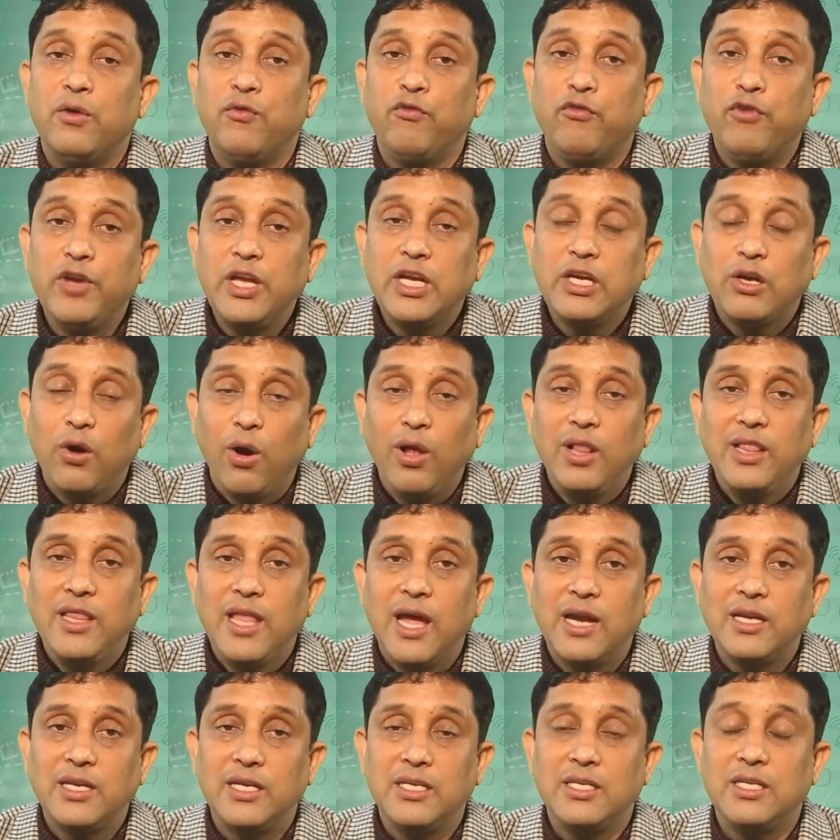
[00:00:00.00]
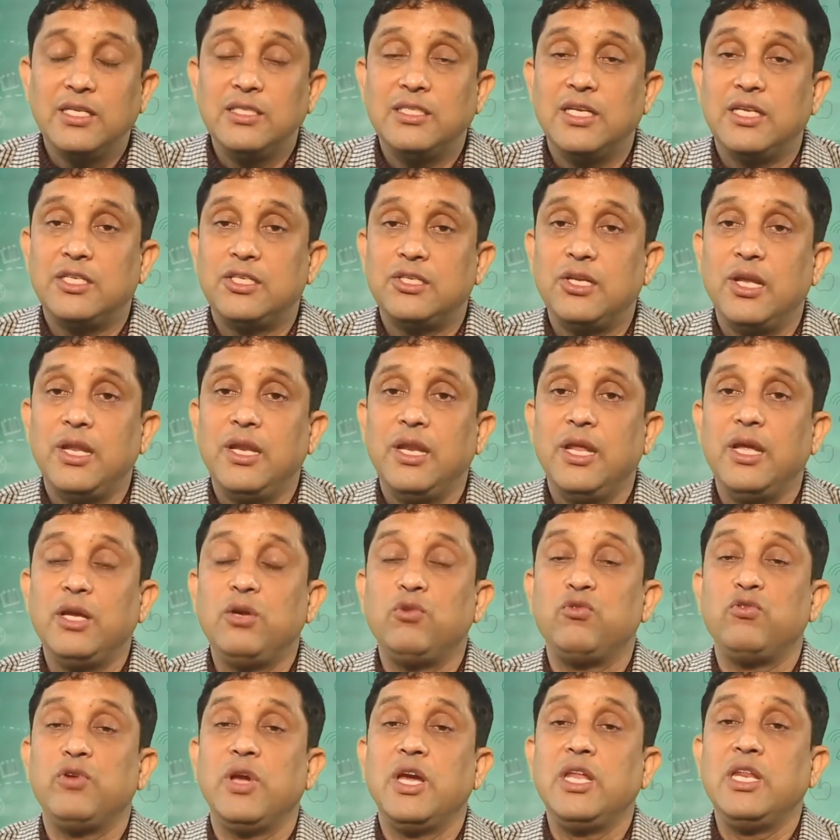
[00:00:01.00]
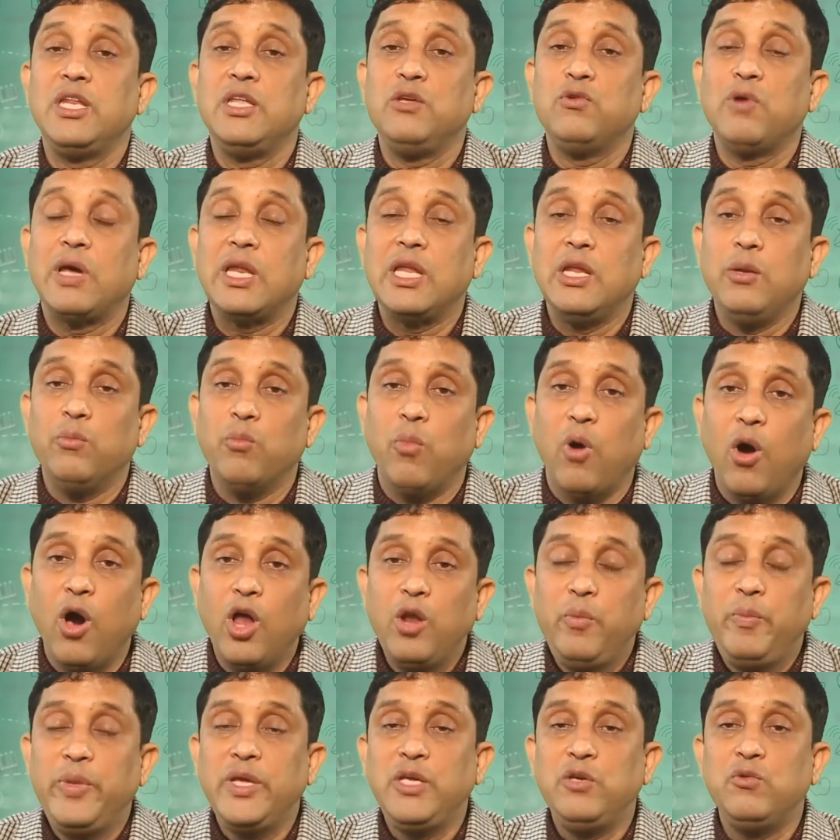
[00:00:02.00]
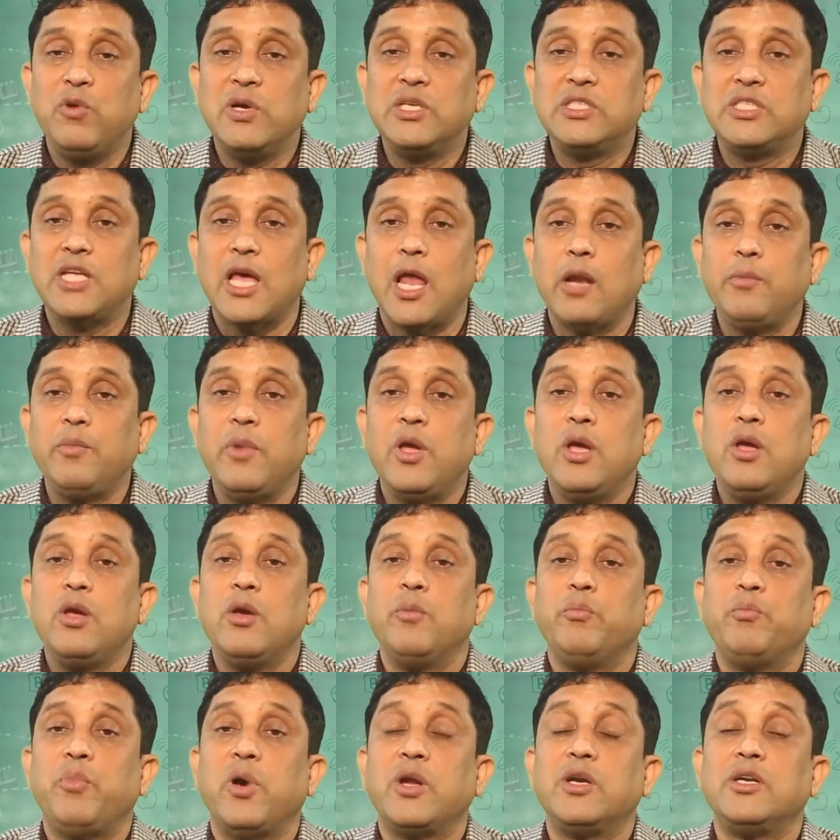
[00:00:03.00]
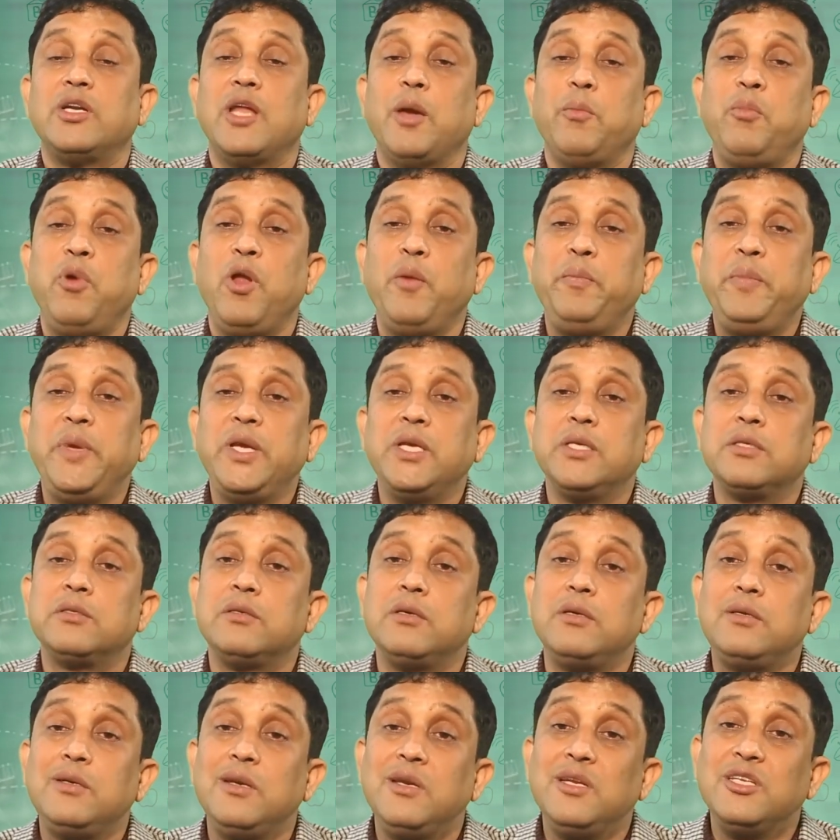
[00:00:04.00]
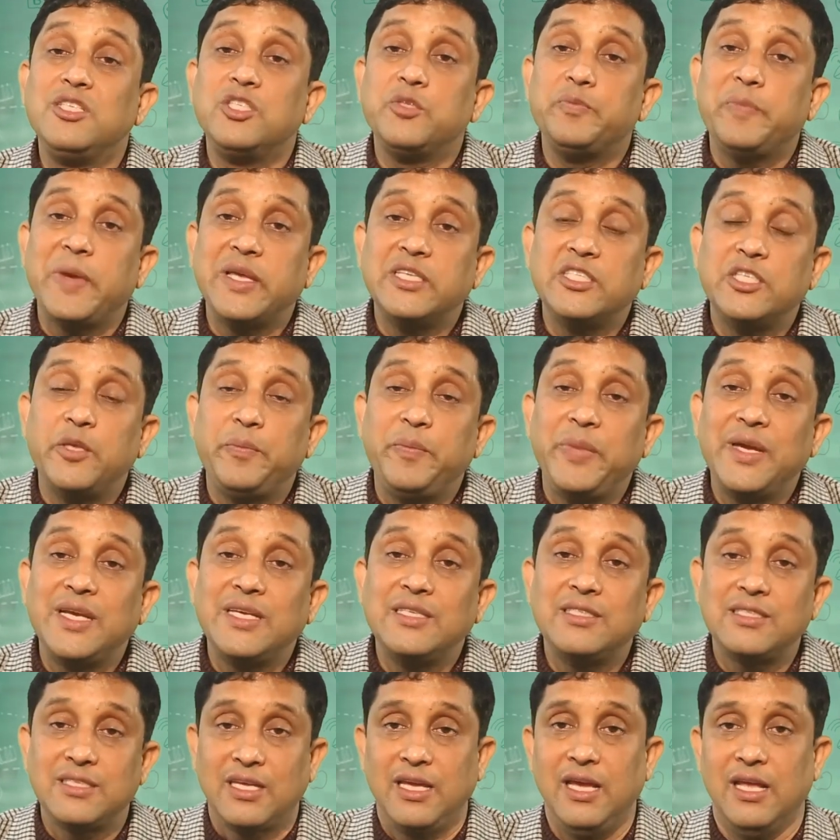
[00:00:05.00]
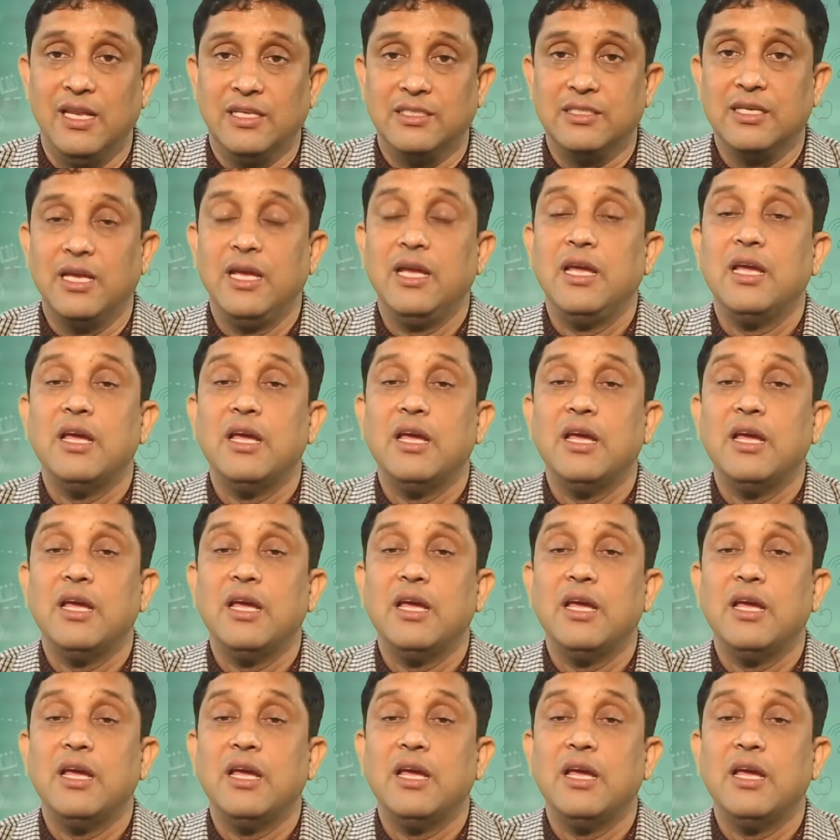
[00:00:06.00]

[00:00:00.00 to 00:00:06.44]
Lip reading: we call that it is a training when you are involving yourself for developing certain specific skills,